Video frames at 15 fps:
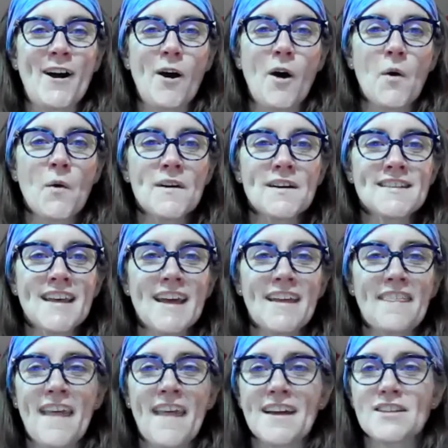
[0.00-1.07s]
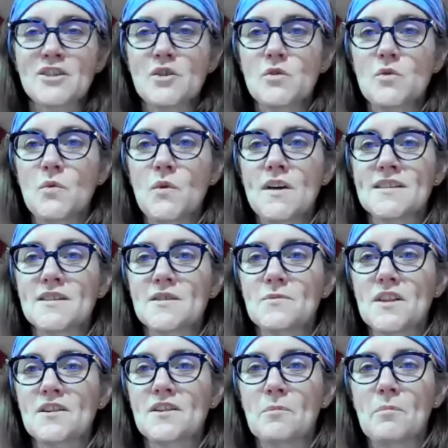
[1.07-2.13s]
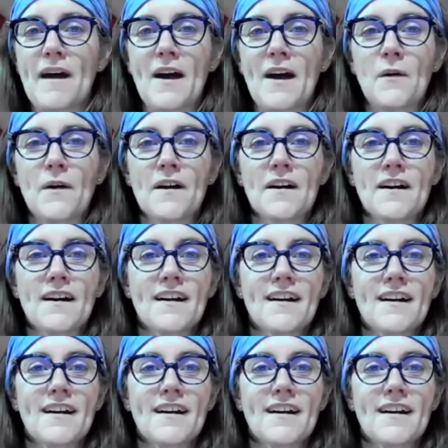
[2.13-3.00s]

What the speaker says: always getting that twist with your power.